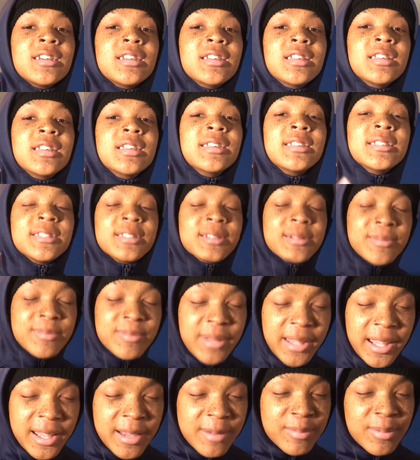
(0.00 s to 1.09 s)
is a
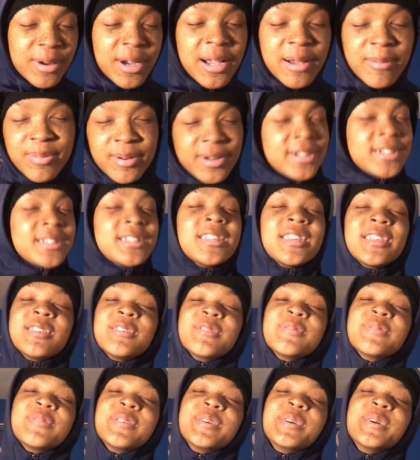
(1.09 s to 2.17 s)
big boy birthday, you
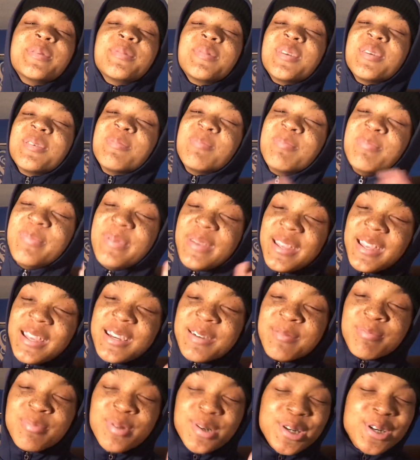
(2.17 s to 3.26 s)
feel me? Big
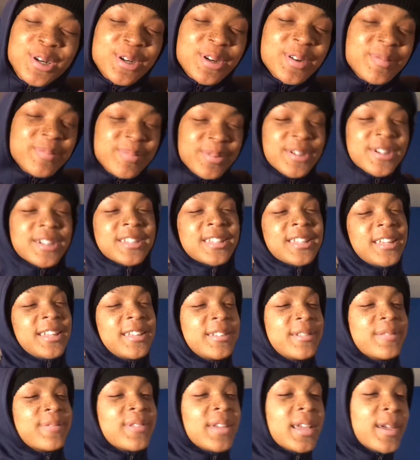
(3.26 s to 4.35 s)
boy birthday, you
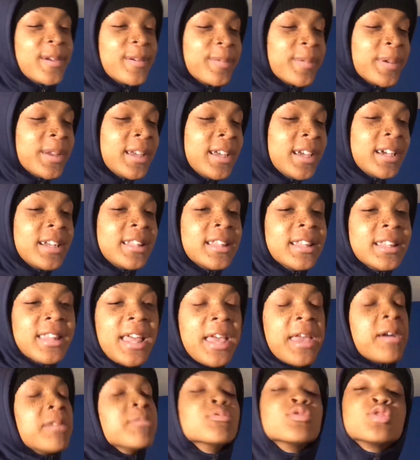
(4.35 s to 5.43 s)
feel me? The day
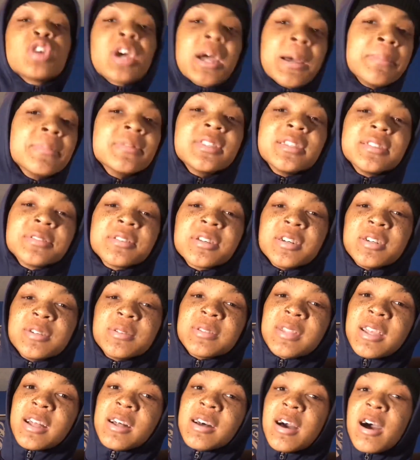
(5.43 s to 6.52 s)
I'm dropping this on
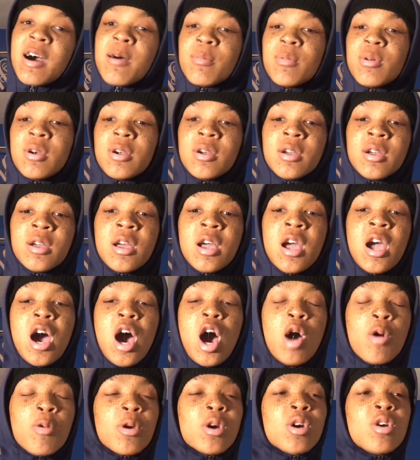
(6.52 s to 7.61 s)
now, I'm,
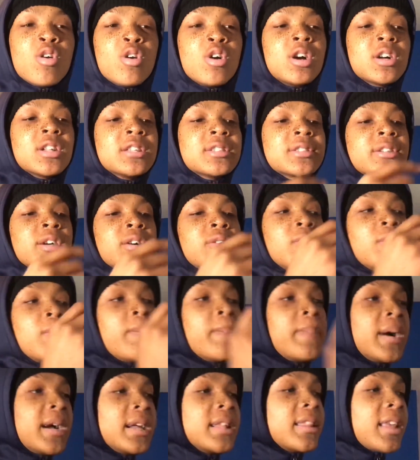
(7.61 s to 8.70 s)
I'm recording this on
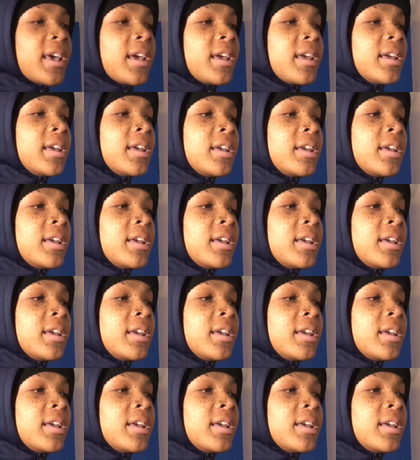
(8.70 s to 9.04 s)
Monday,